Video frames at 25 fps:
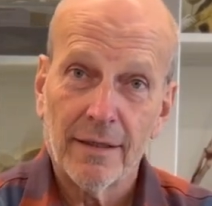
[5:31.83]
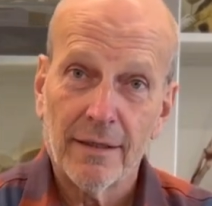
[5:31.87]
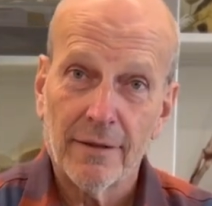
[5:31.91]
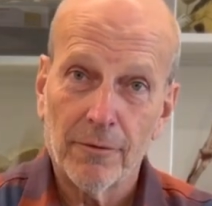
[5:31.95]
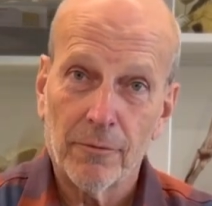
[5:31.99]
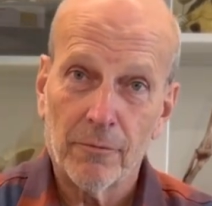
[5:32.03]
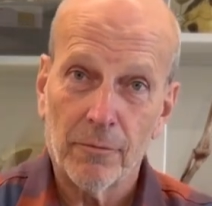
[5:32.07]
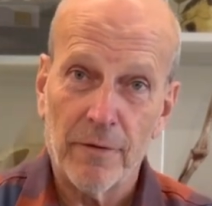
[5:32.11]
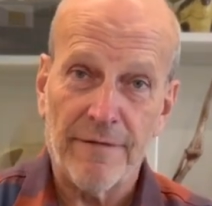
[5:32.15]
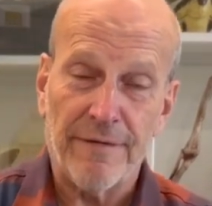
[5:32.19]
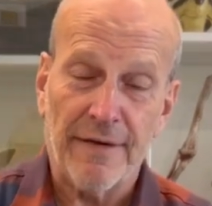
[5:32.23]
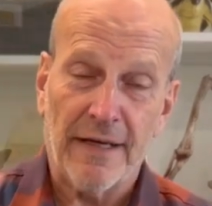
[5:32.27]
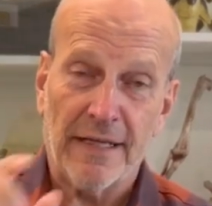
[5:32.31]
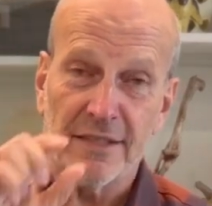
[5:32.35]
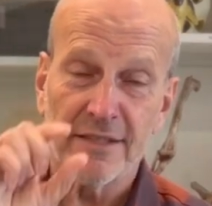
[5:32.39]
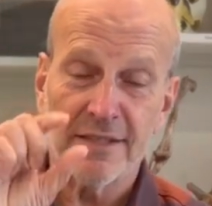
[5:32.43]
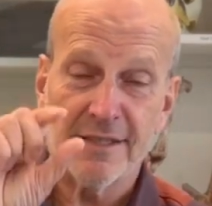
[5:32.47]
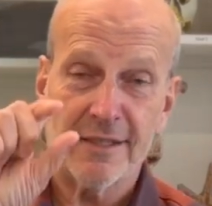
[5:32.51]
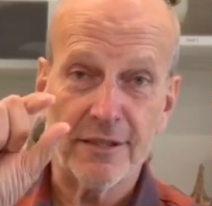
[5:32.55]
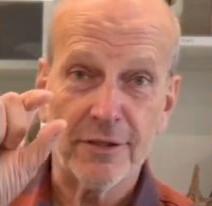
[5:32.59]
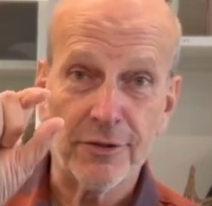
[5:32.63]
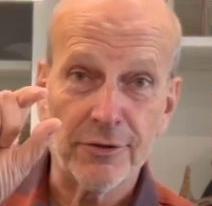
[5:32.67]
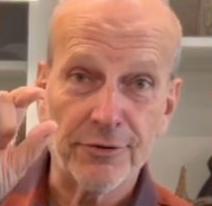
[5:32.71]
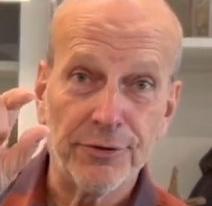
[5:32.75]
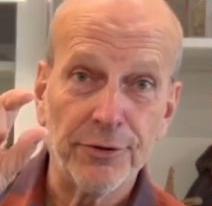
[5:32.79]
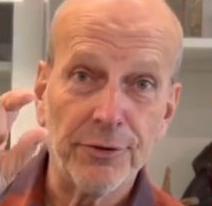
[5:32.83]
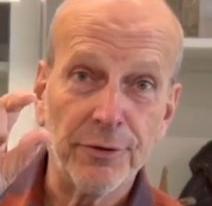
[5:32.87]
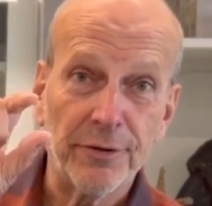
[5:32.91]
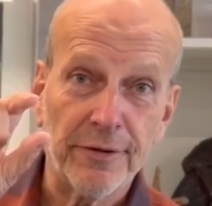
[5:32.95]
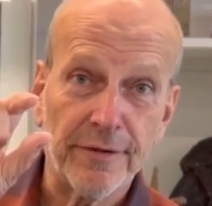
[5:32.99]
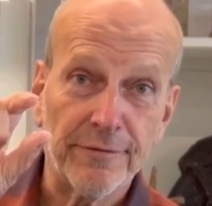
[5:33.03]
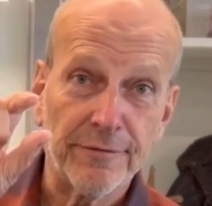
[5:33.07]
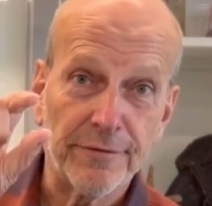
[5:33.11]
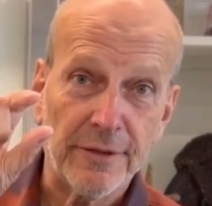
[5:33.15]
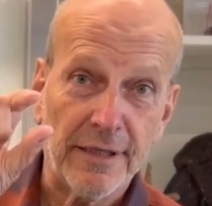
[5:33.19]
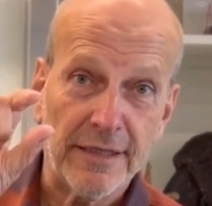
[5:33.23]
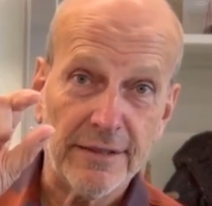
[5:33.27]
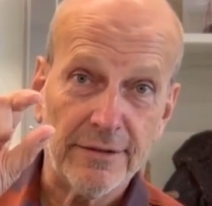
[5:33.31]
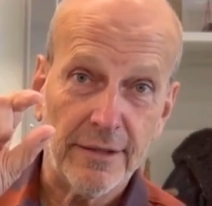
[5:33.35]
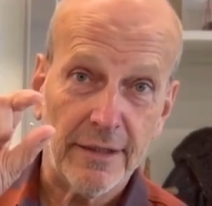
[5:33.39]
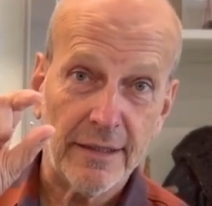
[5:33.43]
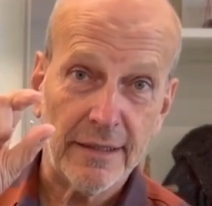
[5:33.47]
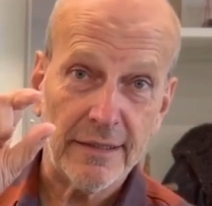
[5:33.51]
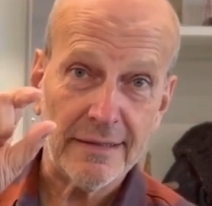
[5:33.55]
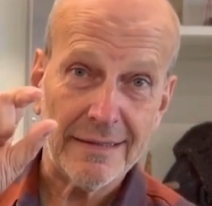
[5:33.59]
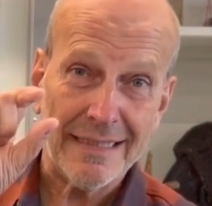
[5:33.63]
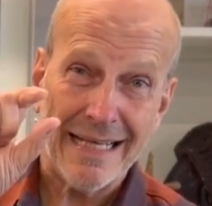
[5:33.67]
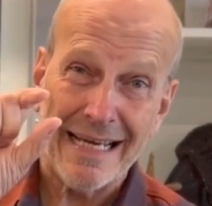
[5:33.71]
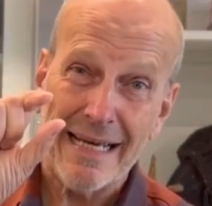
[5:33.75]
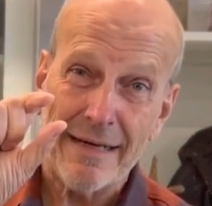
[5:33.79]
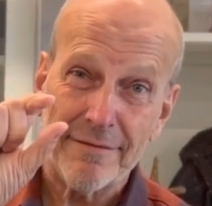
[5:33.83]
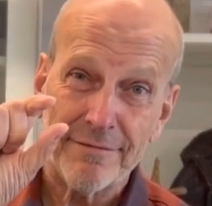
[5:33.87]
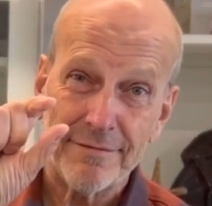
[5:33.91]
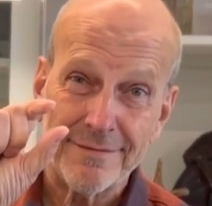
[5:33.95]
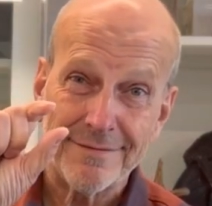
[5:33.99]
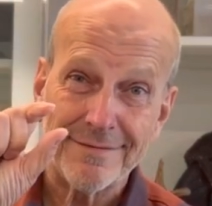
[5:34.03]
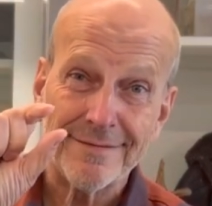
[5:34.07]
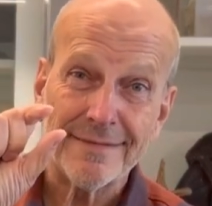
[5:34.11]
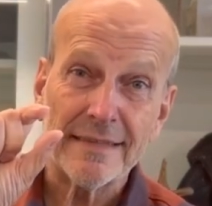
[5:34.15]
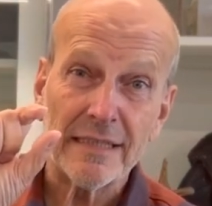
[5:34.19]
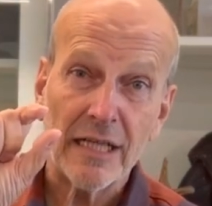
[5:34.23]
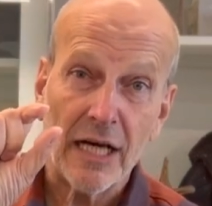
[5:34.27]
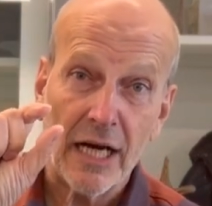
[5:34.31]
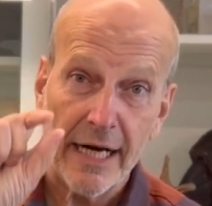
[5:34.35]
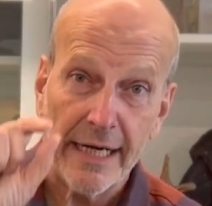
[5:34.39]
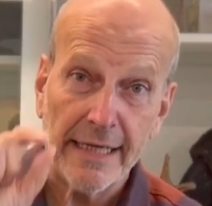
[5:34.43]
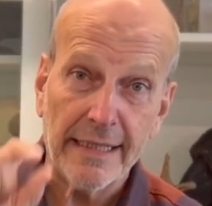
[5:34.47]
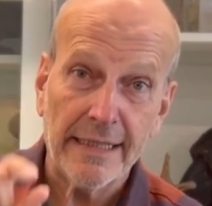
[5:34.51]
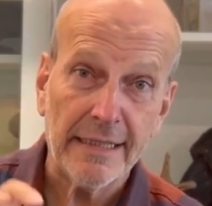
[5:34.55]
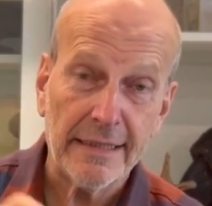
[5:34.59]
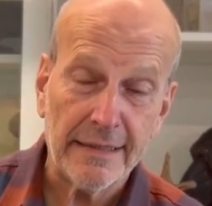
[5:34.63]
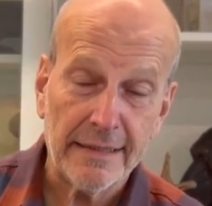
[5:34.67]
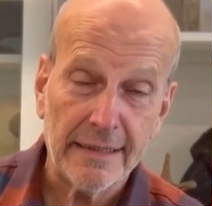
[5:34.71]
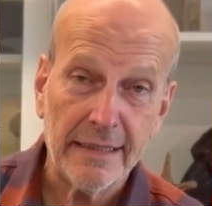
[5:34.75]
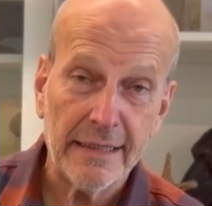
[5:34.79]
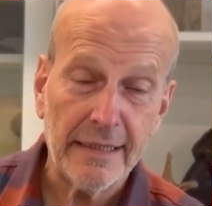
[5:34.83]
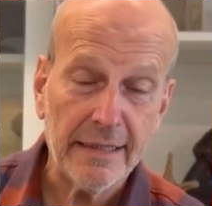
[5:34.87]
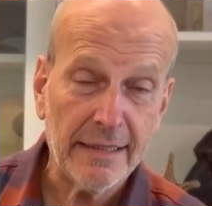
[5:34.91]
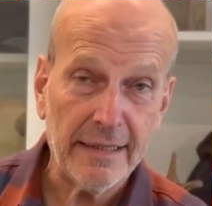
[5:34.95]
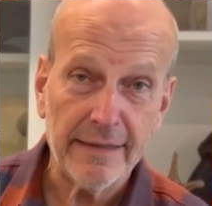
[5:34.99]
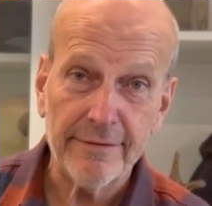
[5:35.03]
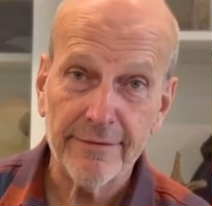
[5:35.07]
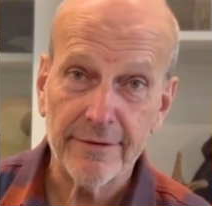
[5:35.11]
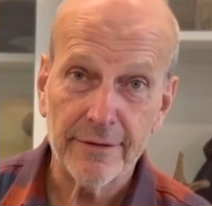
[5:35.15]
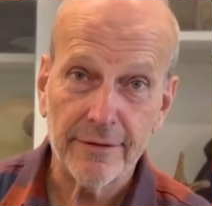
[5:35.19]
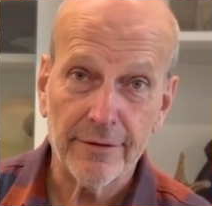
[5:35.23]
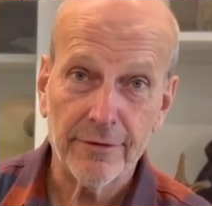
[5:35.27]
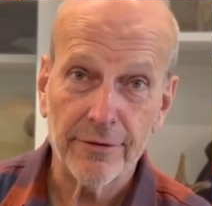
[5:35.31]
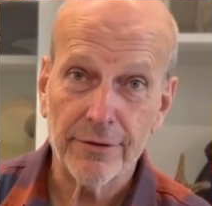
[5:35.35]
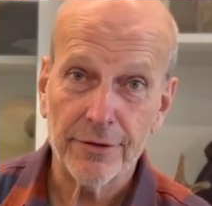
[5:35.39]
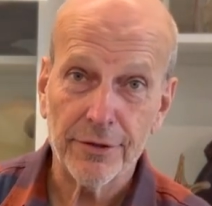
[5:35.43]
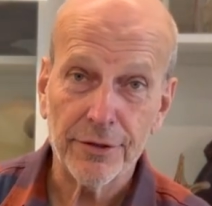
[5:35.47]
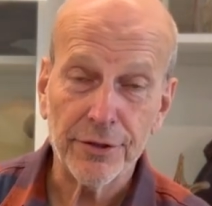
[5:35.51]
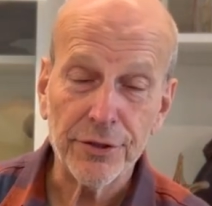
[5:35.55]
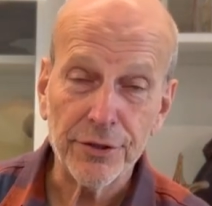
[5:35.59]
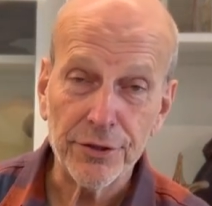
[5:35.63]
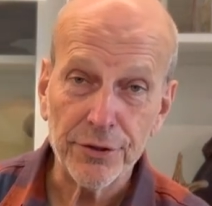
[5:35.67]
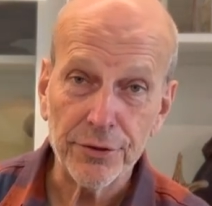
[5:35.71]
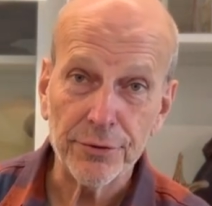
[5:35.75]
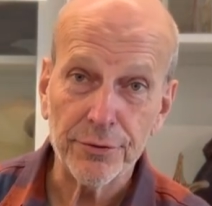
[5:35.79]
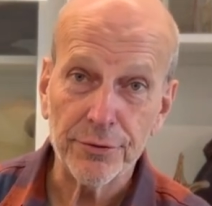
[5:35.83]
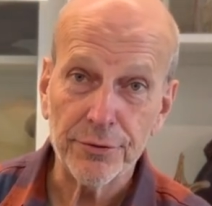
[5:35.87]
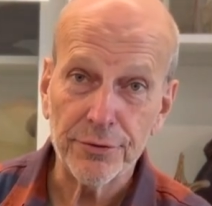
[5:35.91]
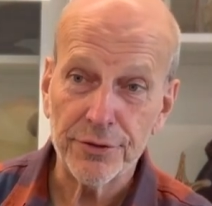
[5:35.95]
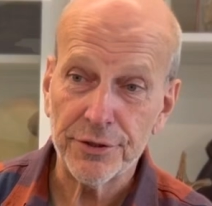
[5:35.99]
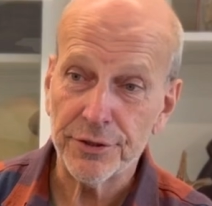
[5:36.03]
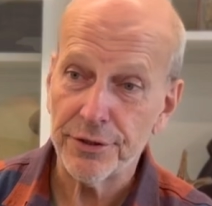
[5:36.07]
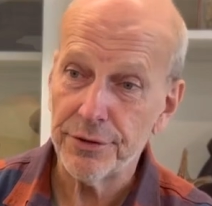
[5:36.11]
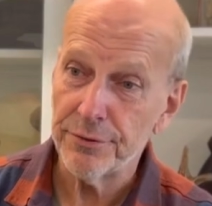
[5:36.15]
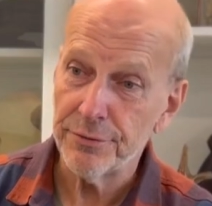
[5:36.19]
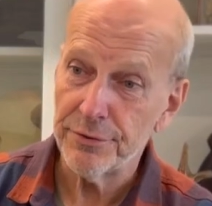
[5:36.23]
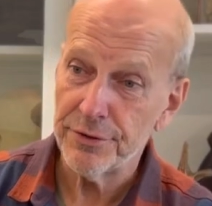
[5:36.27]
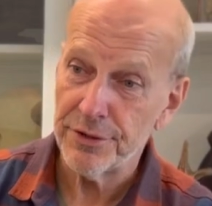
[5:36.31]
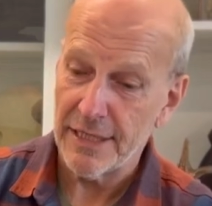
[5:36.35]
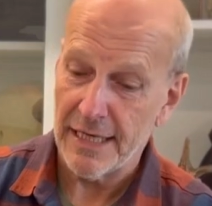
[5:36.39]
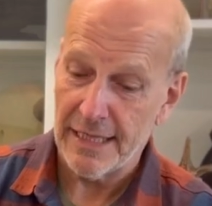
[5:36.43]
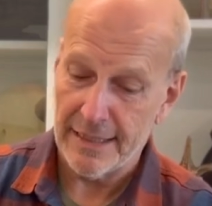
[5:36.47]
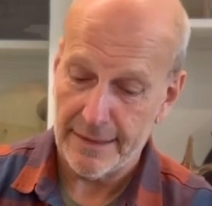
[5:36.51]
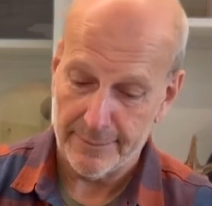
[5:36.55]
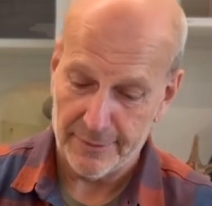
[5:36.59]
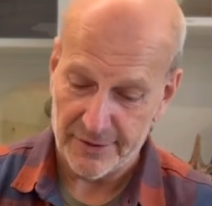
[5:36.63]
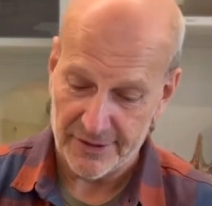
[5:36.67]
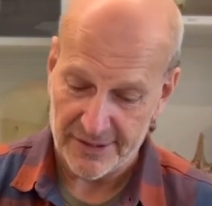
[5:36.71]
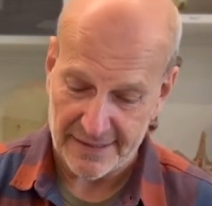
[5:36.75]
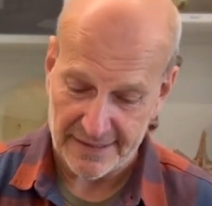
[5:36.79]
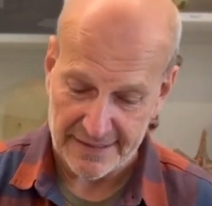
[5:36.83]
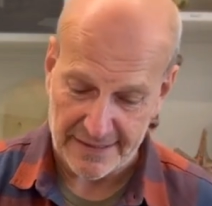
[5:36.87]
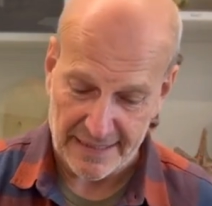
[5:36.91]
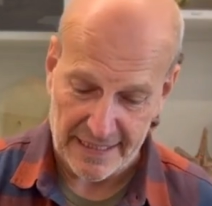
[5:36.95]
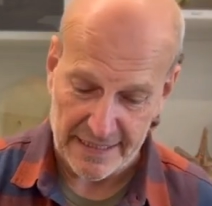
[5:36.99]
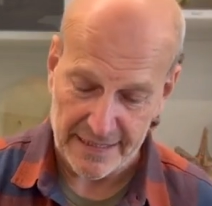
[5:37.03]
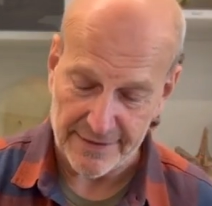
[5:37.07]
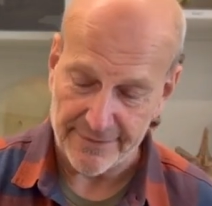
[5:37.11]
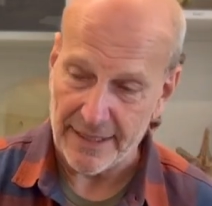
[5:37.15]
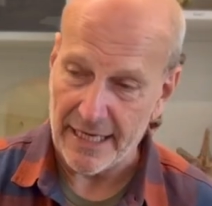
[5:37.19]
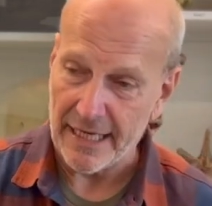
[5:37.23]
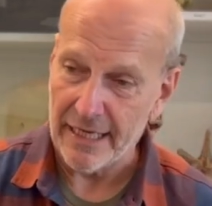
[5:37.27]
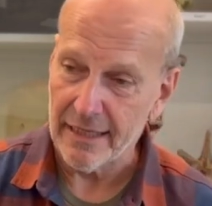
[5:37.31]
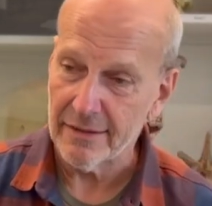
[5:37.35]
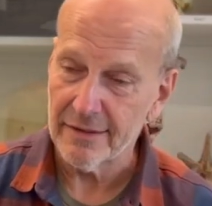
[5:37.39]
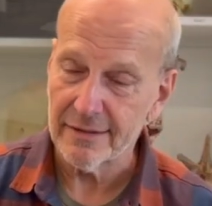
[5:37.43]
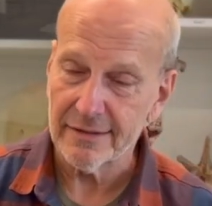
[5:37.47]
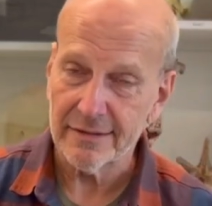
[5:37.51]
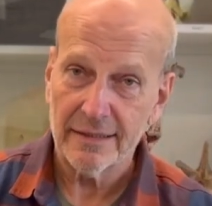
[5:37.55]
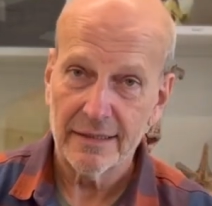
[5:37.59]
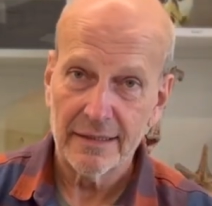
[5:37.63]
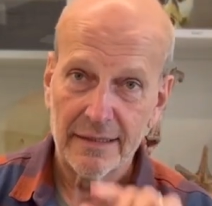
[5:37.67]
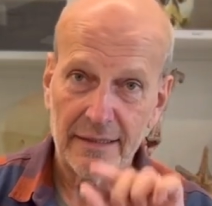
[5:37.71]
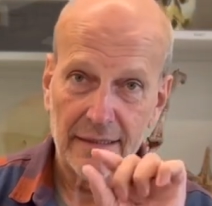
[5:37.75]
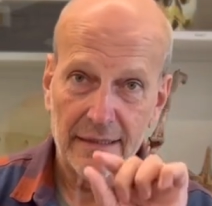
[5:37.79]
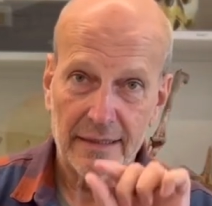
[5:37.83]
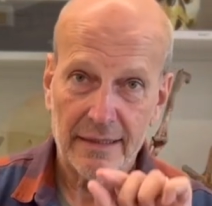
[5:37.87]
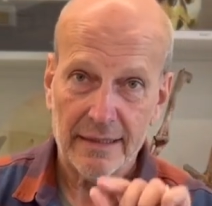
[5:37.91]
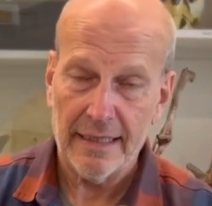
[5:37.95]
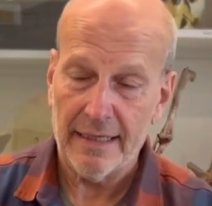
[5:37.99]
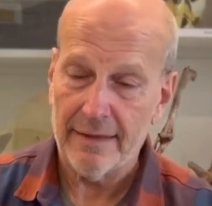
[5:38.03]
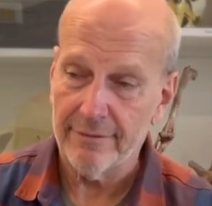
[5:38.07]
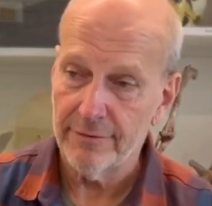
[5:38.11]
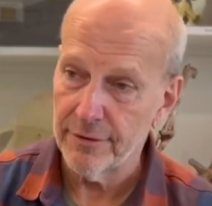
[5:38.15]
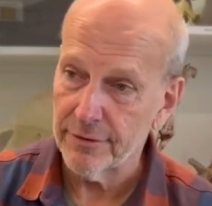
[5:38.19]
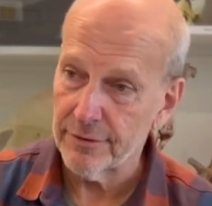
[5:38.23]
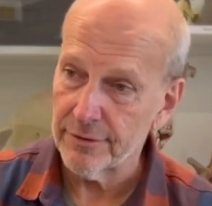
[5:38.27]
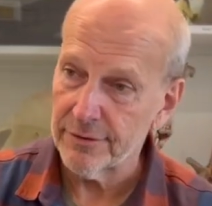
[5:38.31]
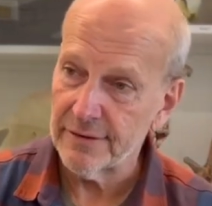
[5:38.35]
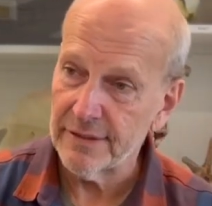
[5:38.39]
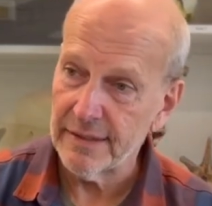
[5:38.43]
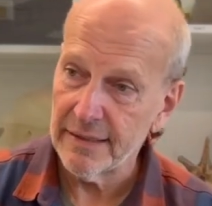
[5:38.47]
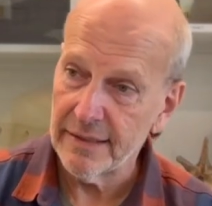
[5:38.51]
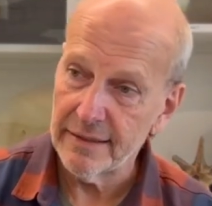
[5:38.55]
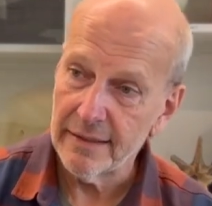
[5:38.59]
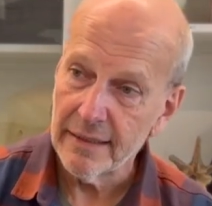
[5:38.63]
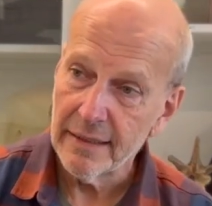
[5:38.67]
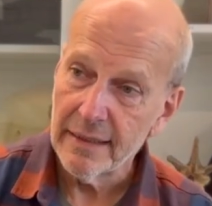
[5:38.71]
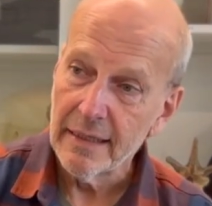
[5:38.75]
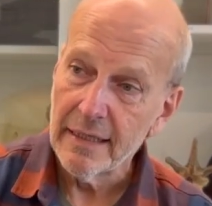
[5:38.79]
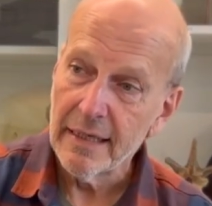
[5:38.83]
we found a single tooth of Dreadnoughtus. They have tiny teeth, even though they're huge, huge animals the size of a house. They have little teeth.